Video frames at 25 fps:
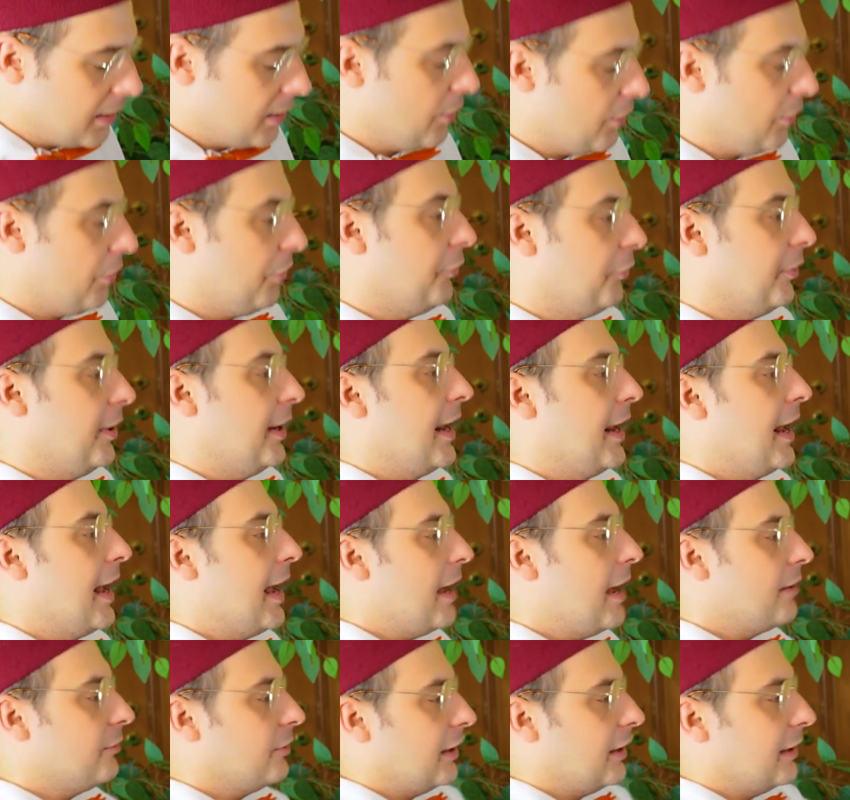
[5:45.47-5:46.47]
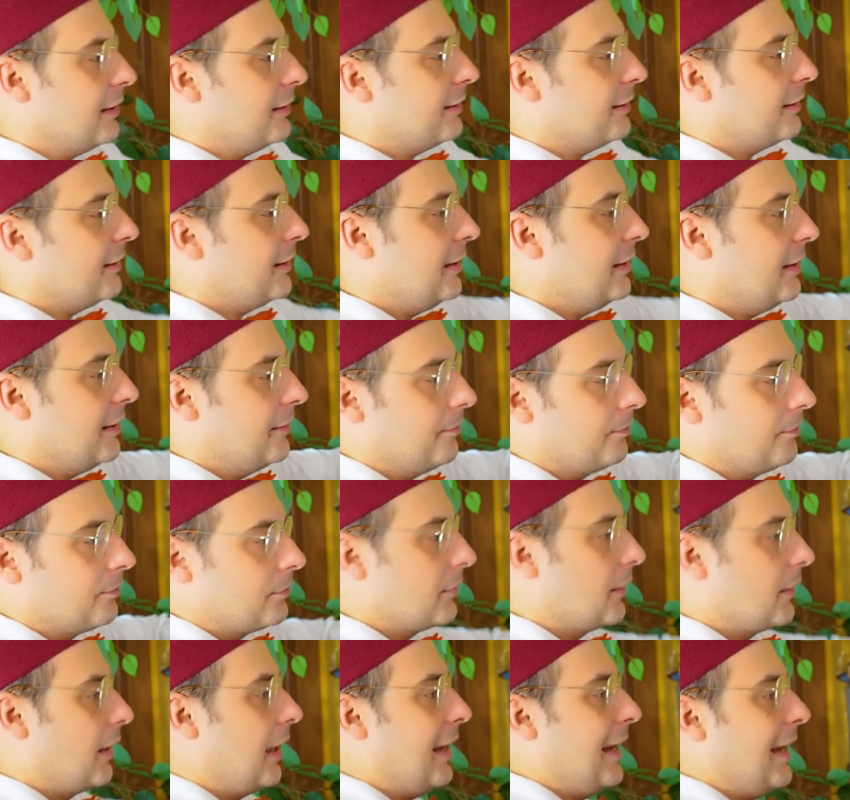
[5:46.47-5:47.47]
3. As you can see,
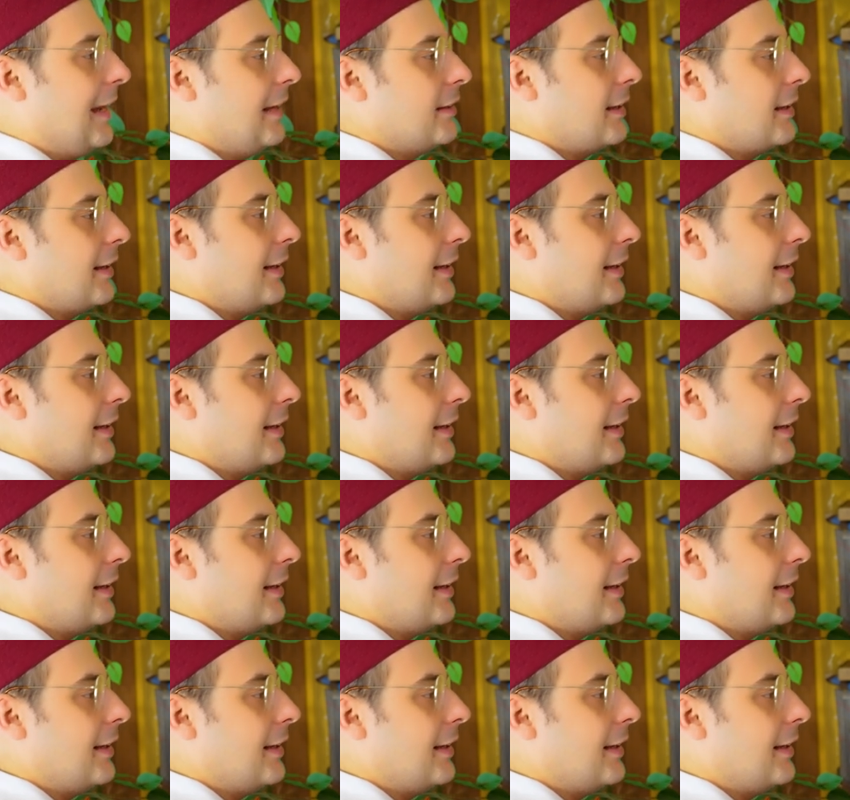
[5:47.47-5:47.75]
in the